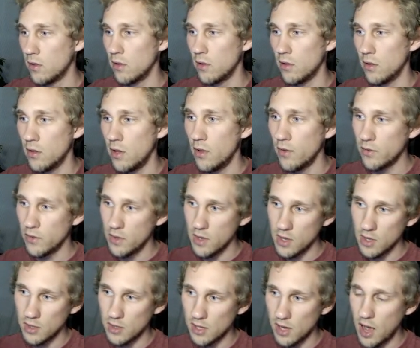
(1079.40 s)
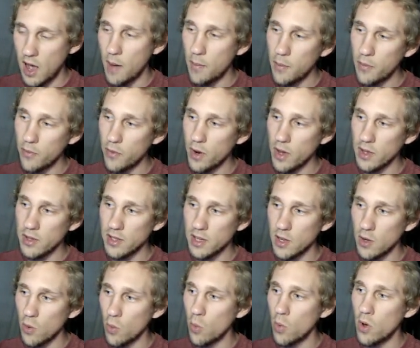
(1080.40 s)
If the top of
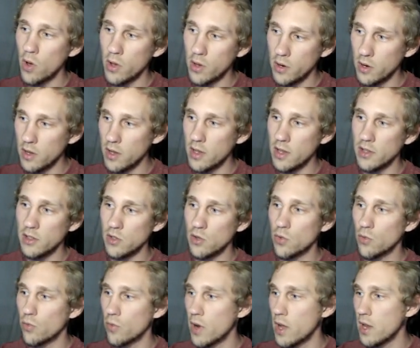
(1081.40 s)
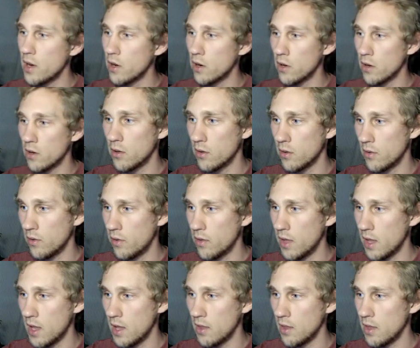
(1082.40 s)
rectangle 1 is greater
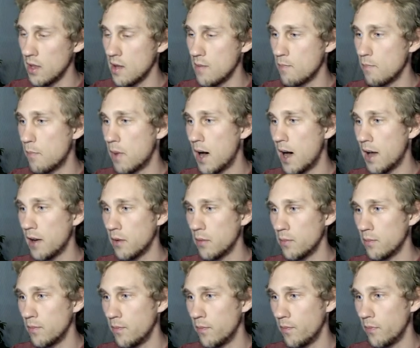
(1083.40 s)
than the bottom,